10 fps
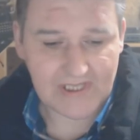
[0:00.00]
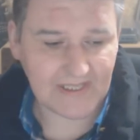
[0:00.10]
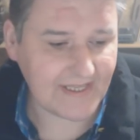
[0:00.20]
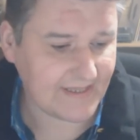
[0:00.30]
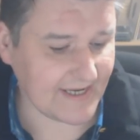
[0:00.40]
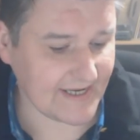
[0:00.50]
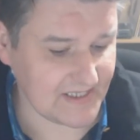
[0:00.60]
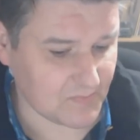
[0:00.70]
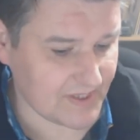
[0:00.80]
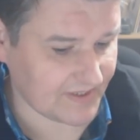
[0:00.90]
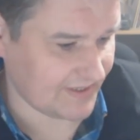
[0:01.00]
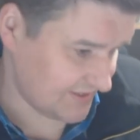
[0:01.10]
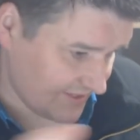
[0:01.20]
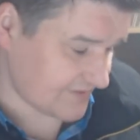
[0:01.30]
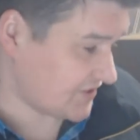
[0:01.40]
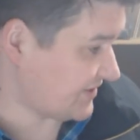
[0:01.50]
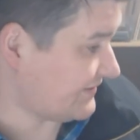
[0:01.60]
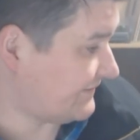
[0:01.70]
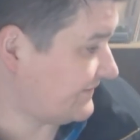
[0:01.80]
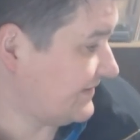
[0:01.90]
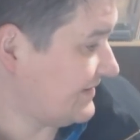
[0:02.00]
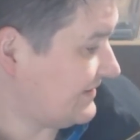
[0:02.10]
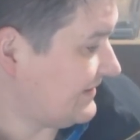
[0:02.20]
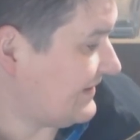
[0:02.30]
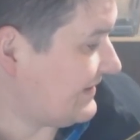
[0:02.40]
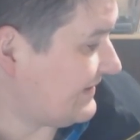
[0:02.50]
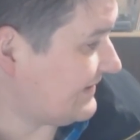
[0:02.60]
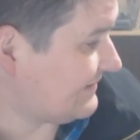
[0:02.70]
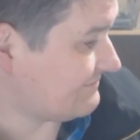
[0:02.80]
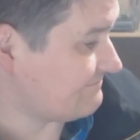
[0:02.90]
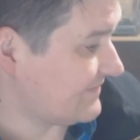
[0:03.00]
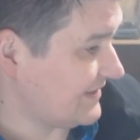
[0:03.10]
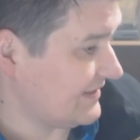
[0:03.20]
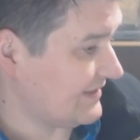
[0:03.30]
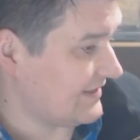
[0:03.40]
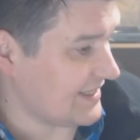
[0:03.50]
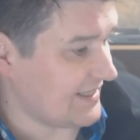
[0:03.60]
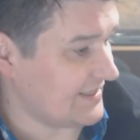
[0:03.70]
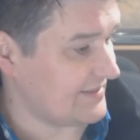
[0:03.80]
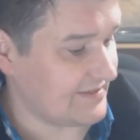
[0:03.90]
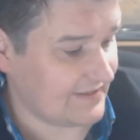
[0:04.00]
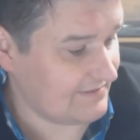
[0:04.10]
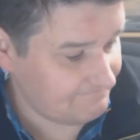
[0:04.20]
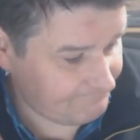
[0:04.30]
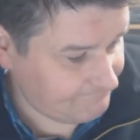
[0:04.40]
I really like the guy's work and his other stuff. And